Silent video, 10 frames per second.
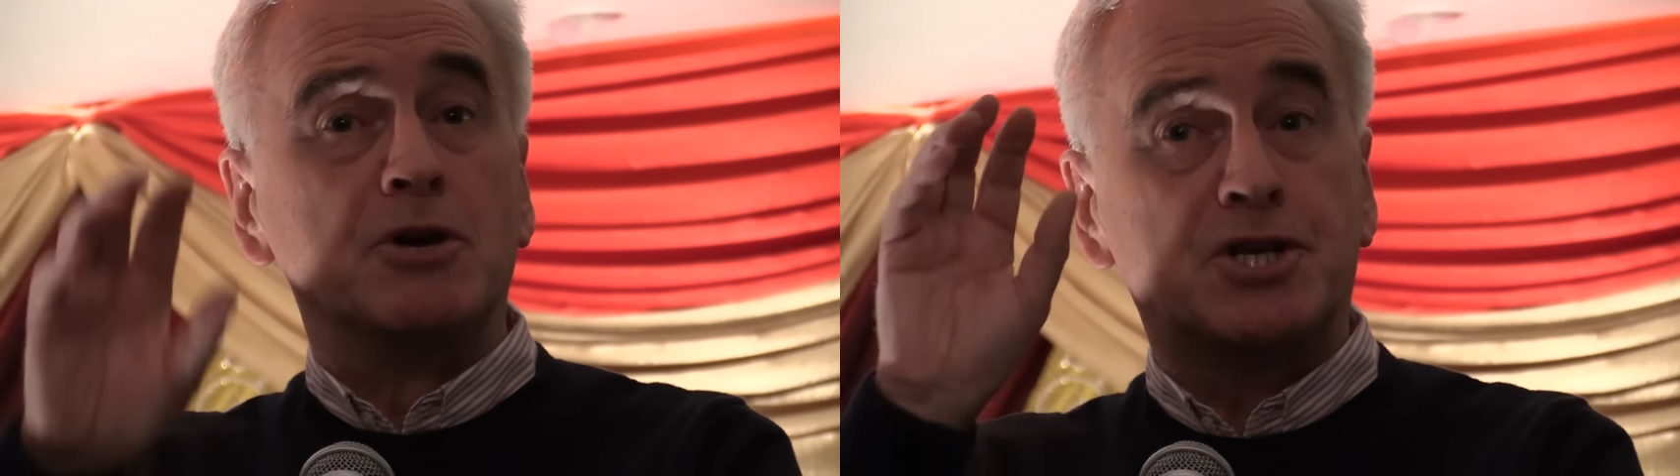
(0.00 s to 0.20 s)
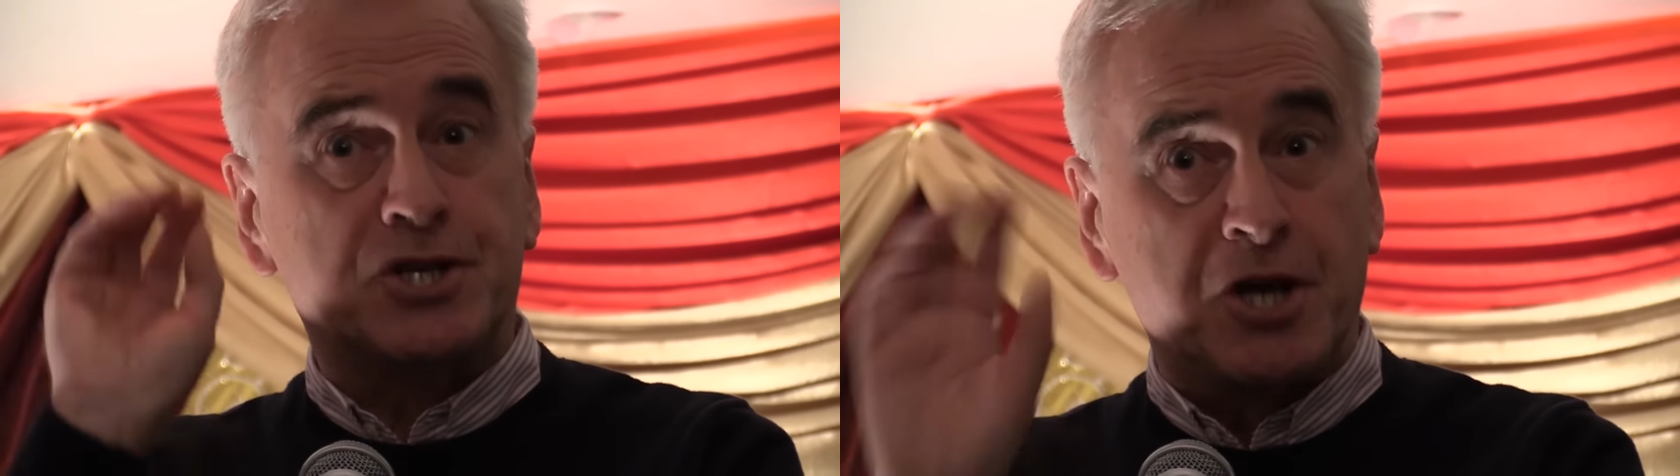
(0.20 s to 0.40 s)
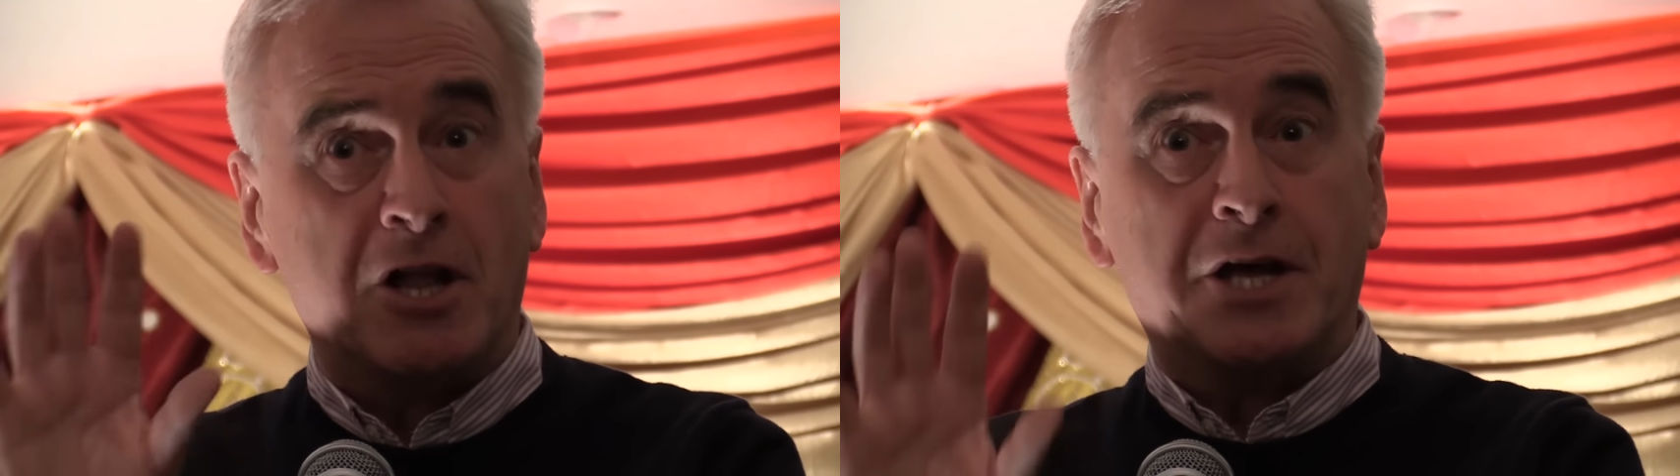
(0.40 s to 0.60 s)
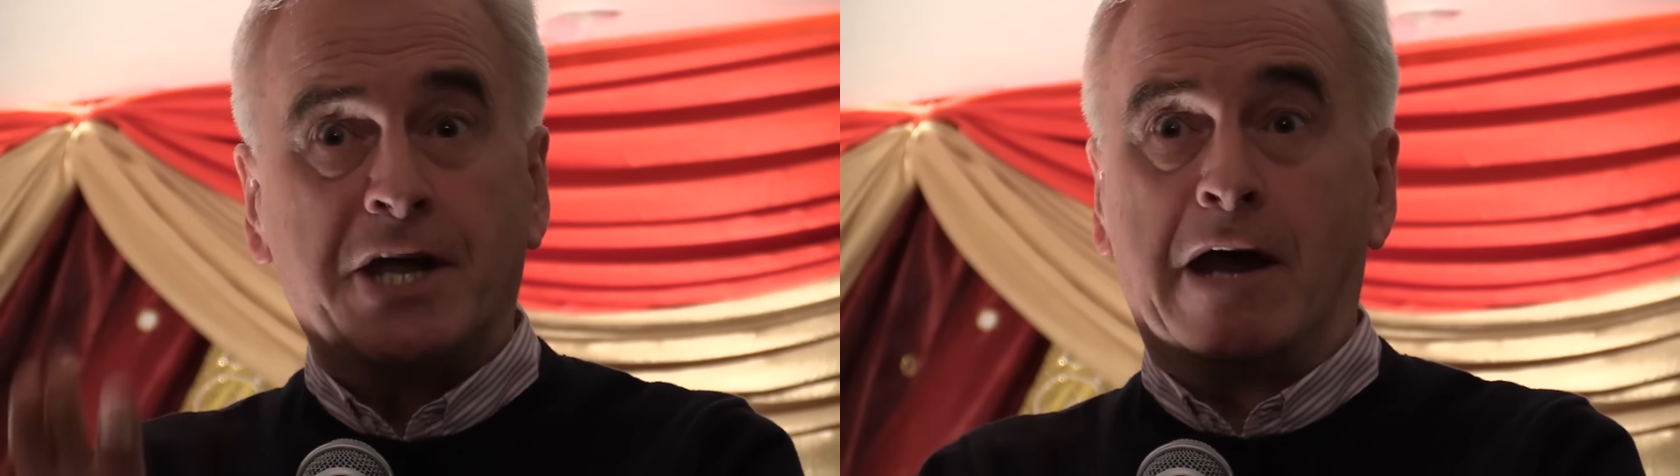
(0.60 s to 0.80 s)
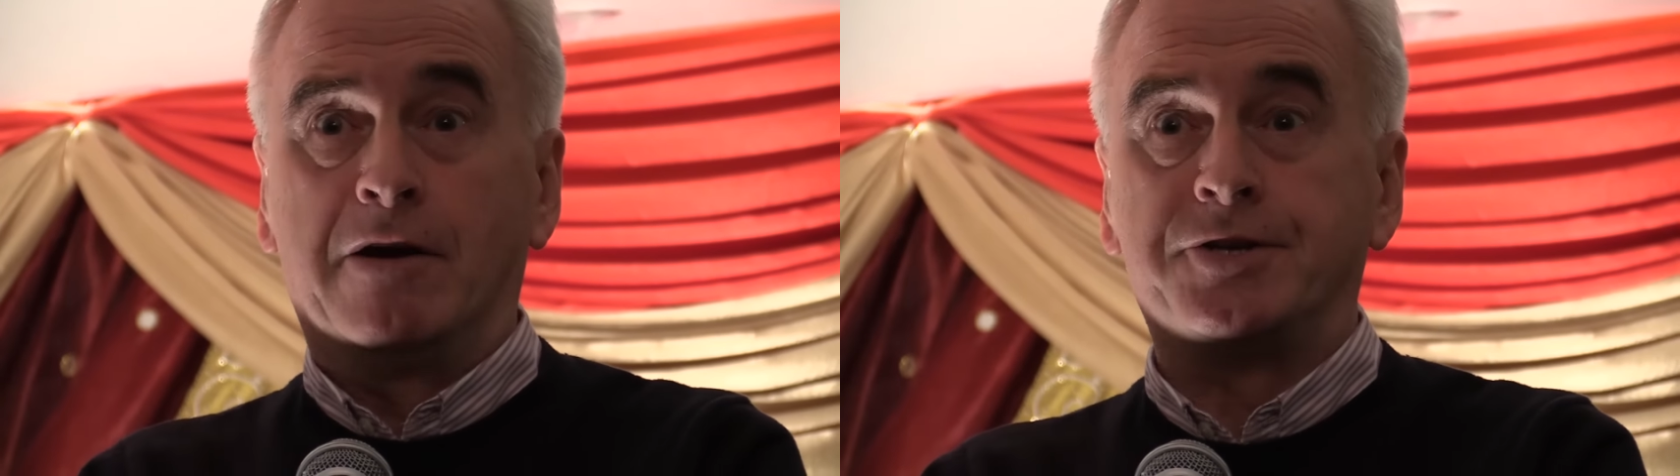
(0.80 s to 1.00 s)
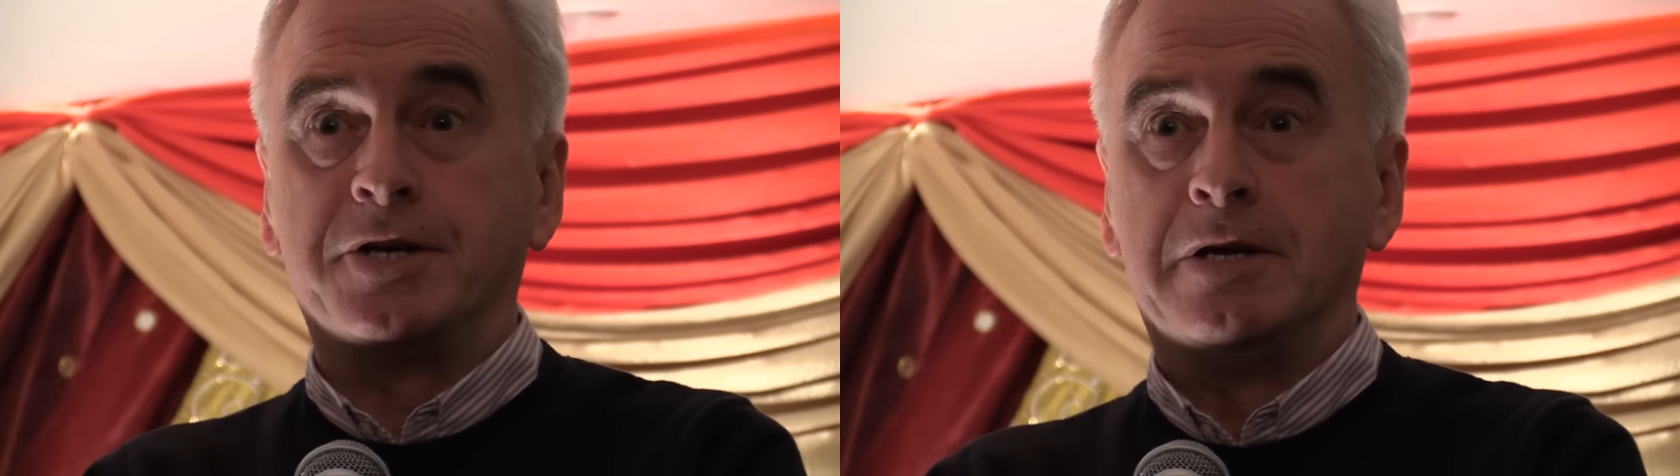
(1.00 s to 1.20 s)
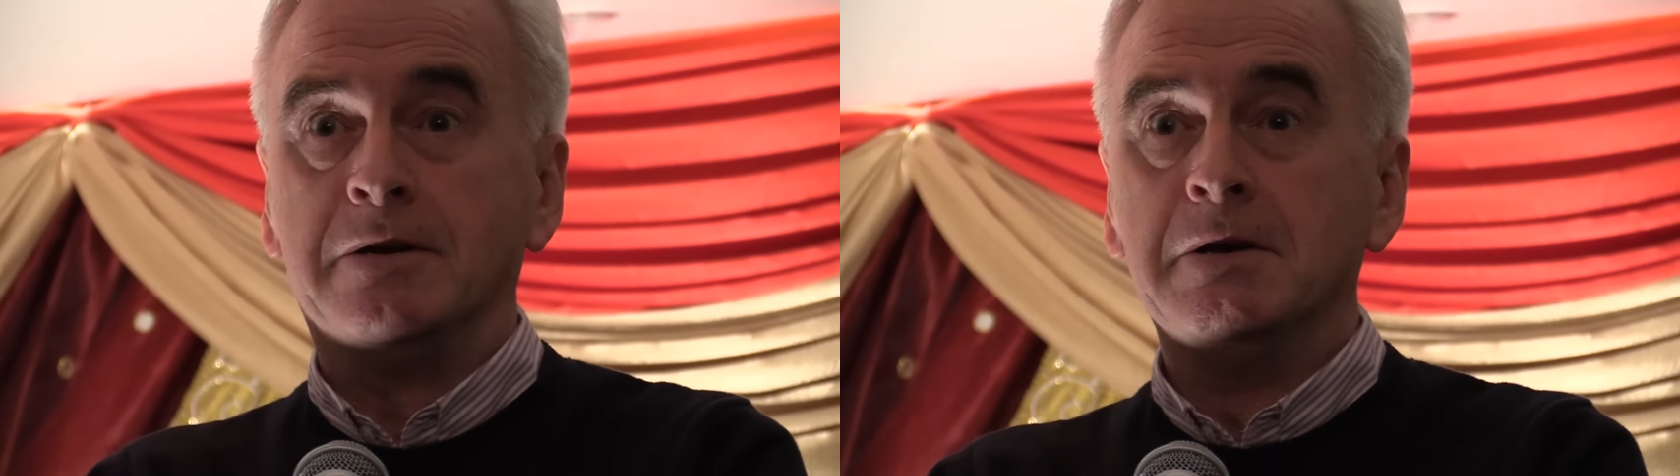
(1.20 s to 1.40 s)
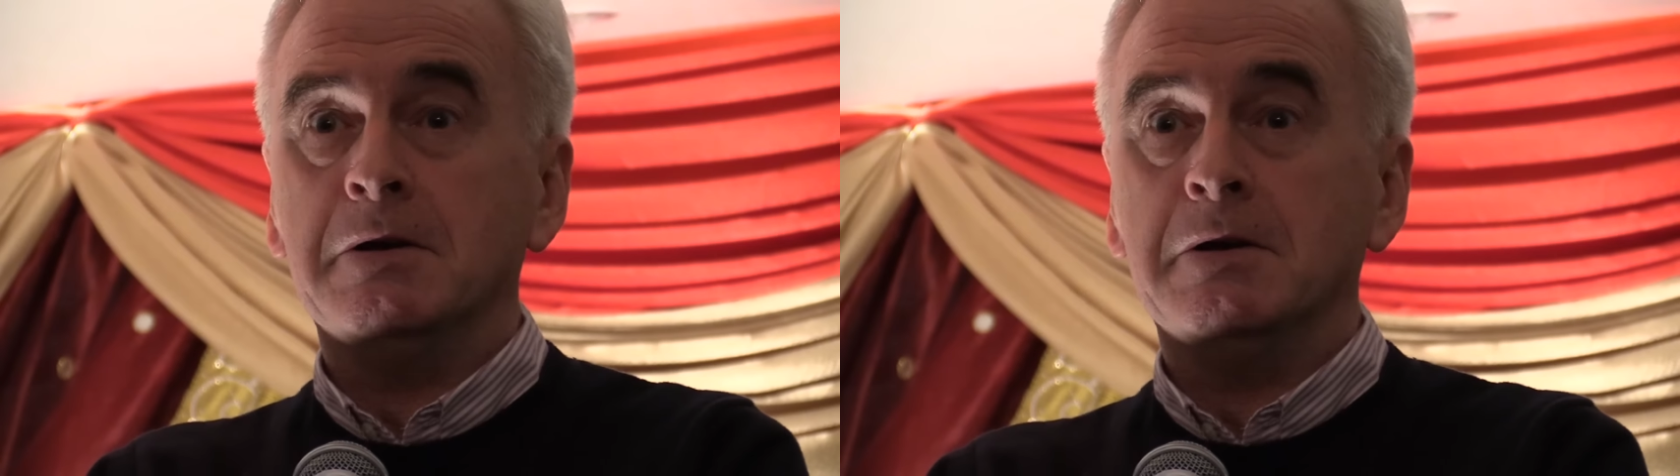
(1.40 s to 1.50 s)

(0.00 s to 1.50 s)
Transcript: It was solidarity.